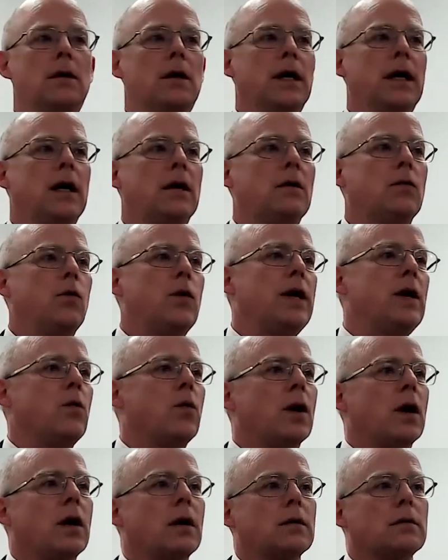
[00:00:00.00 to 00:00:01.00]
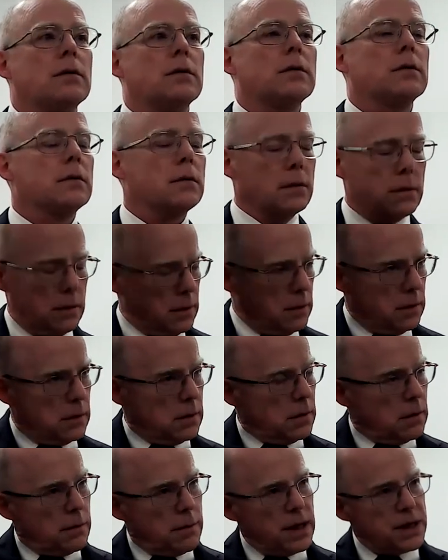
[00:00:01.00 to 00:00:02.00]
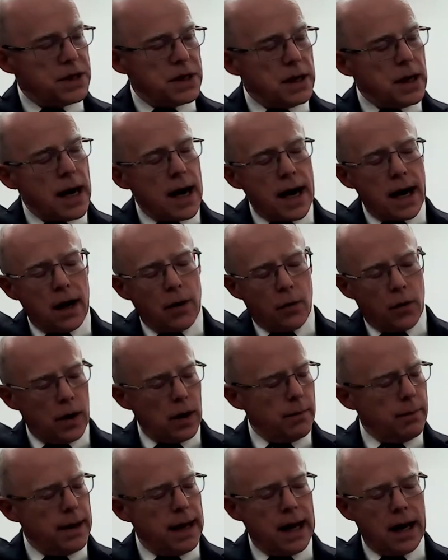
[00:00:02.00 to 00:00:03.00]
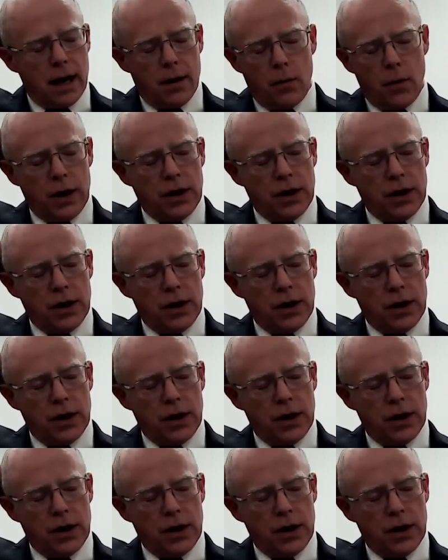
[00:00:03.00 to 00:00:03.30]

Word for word: and we were Mitzi and I were man.